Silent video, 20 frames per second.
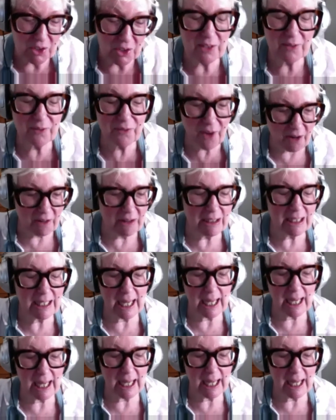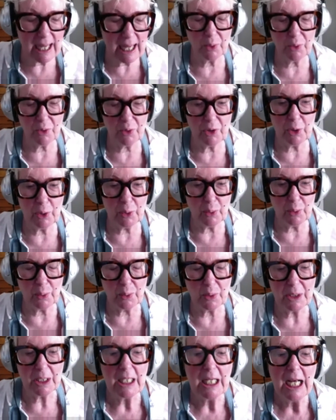a very casual
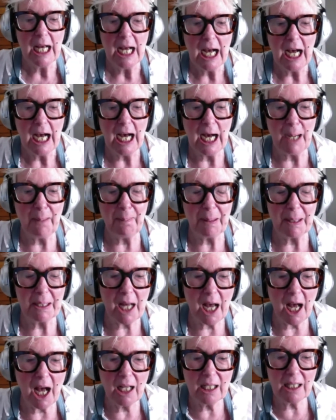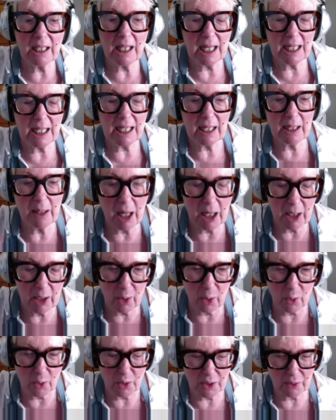nude. But unlike a
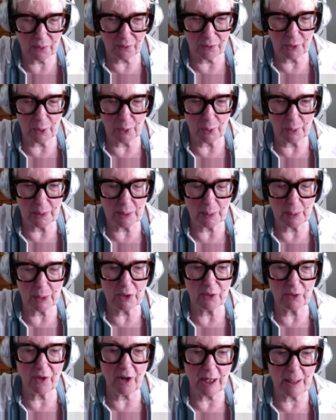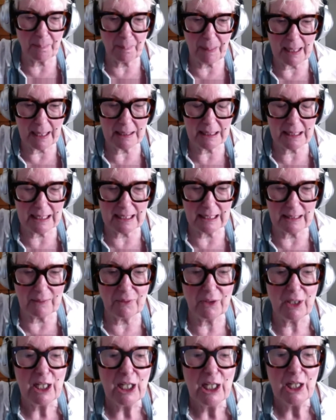lot of nudes, which are very passive,
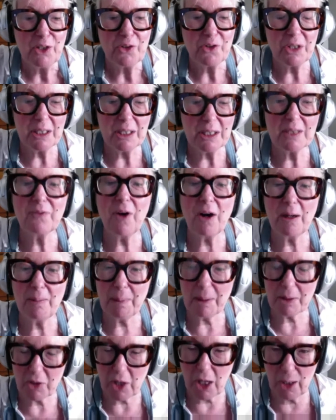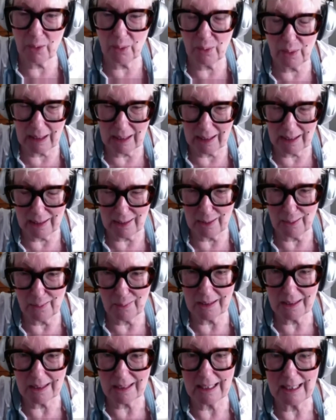she is very much owning her
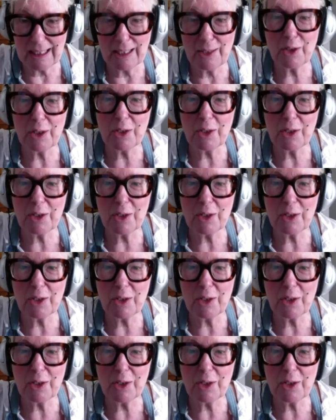nudity, and she's